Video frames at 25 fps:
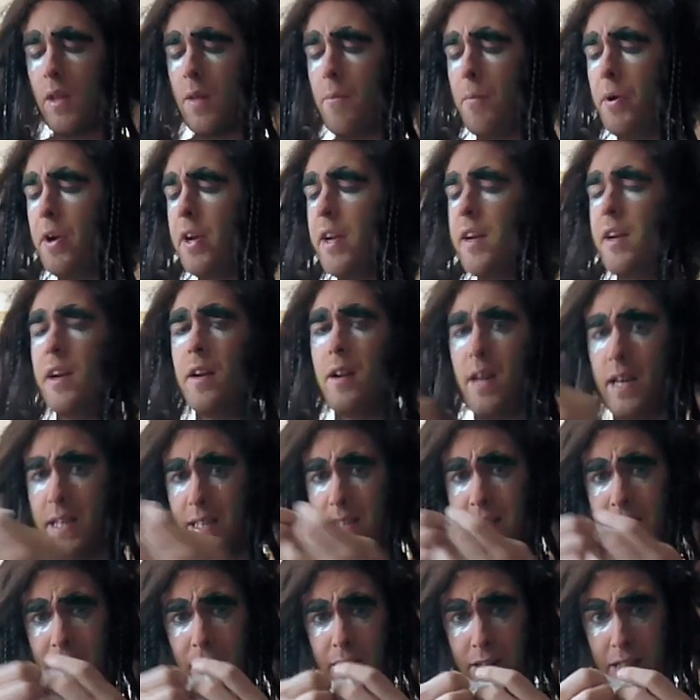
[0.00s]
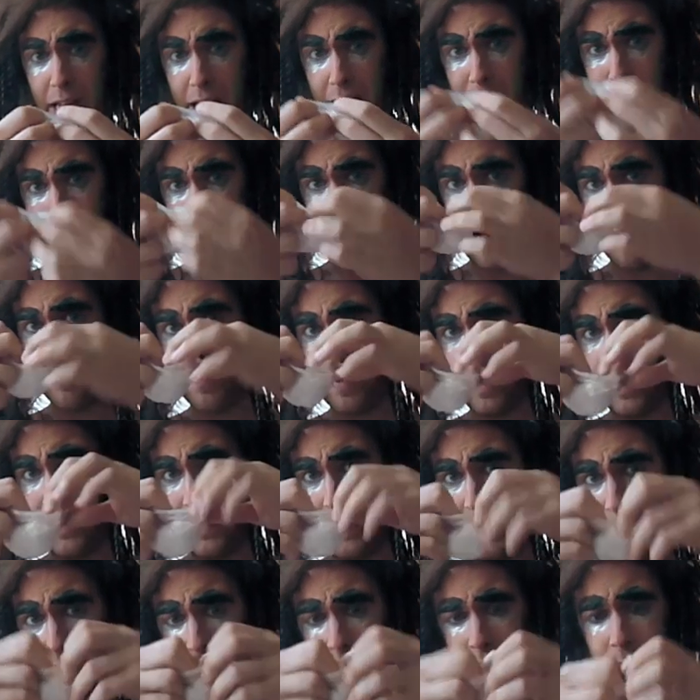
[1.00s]
Put it in a nice little wheat wrap like
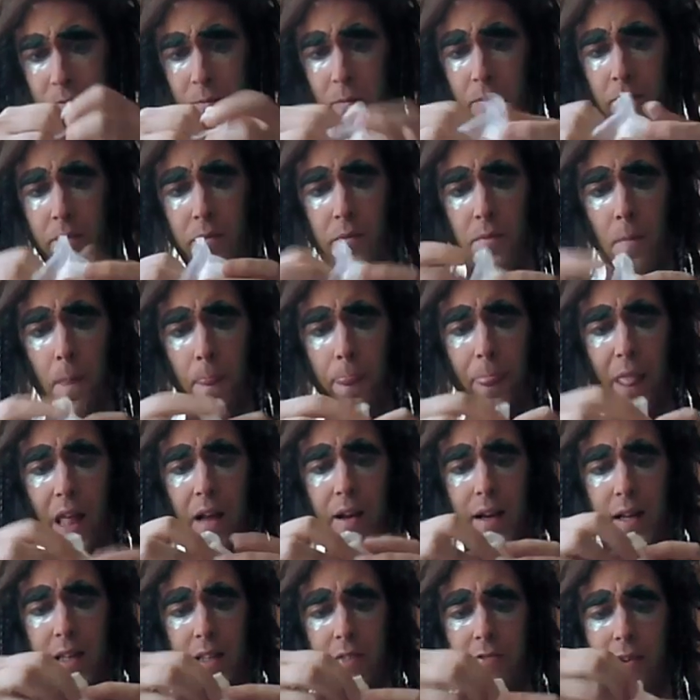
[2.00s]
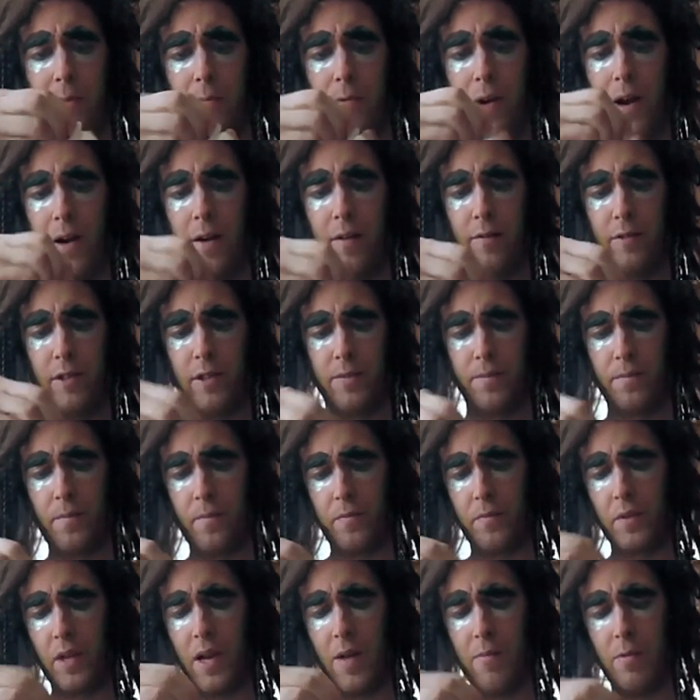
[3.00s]
this. I like to wrap it around
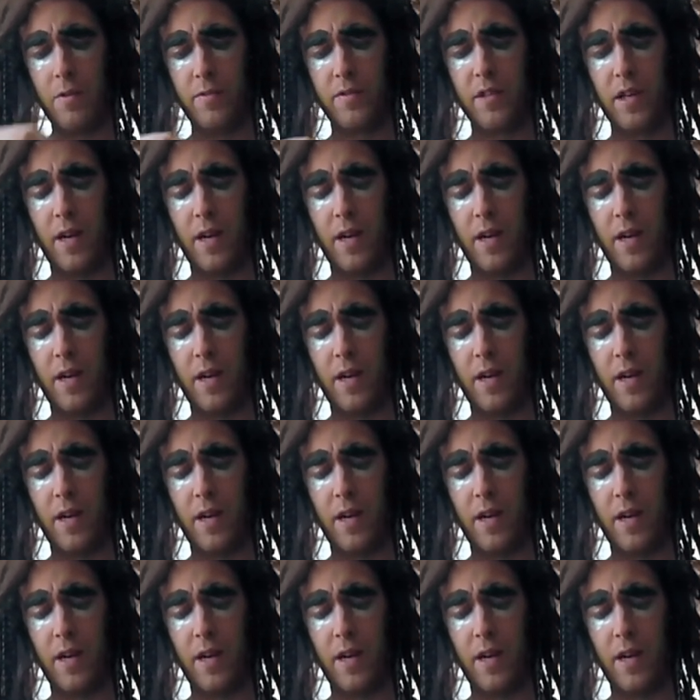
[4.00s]
a couple of